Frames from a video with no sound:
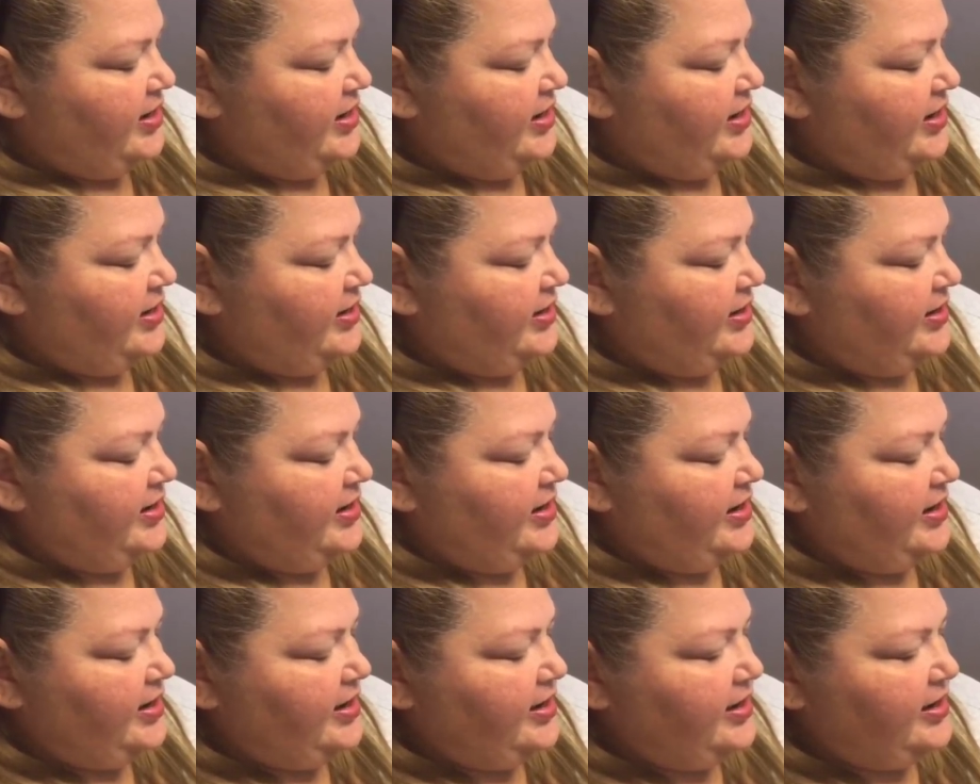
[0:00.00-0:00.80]
And
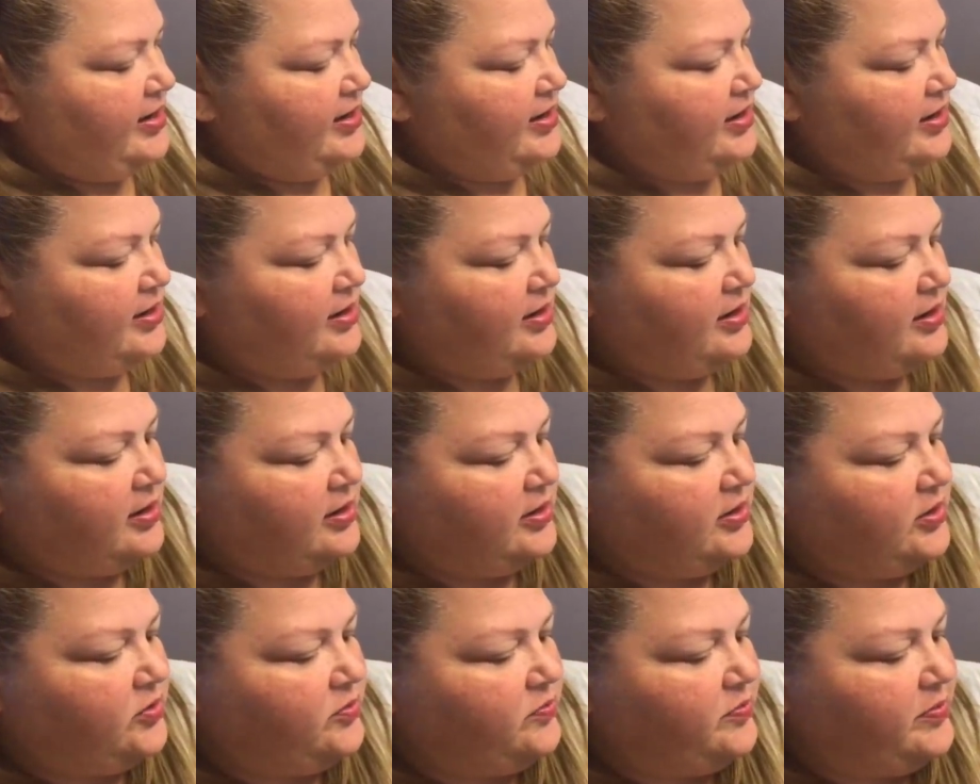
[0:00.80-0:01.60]
again,
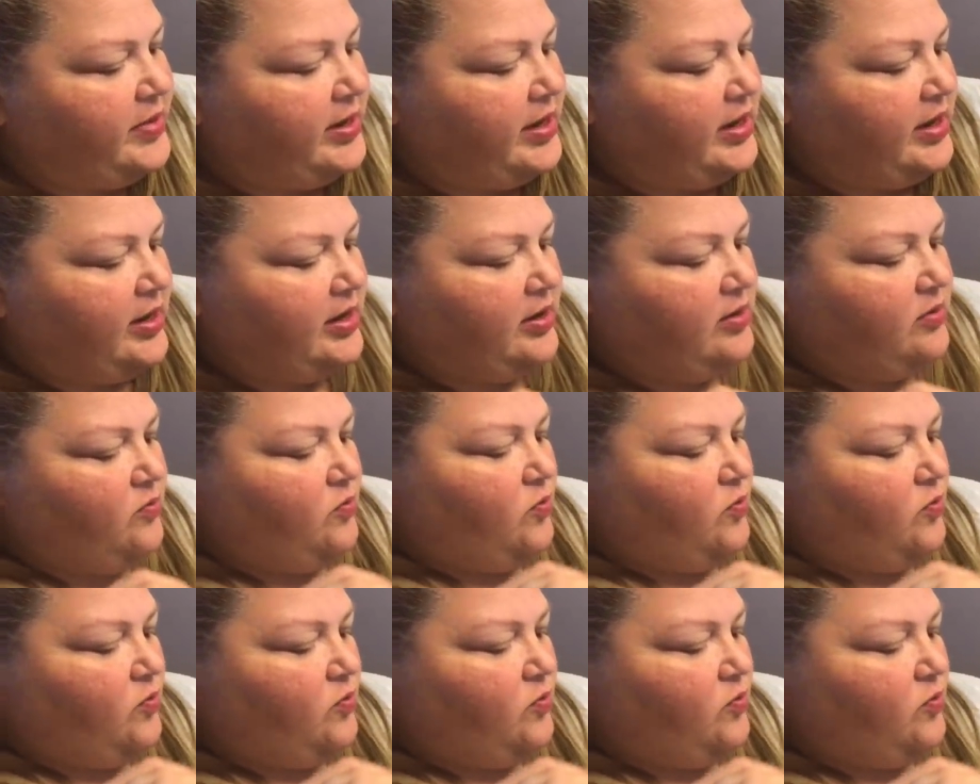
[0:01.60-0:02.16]
you may